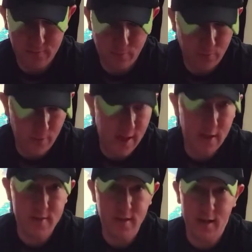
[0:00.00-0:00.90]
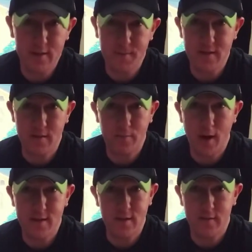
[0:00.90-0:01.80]
ridiculously expensive
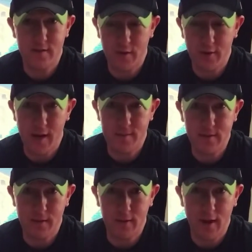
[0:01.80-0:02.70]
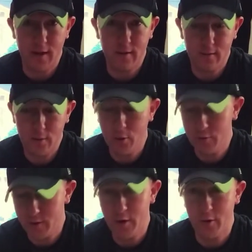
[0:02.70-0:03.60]
prices of these video games. Like, who
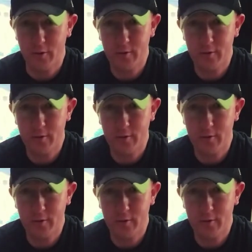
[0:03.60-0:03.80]
knew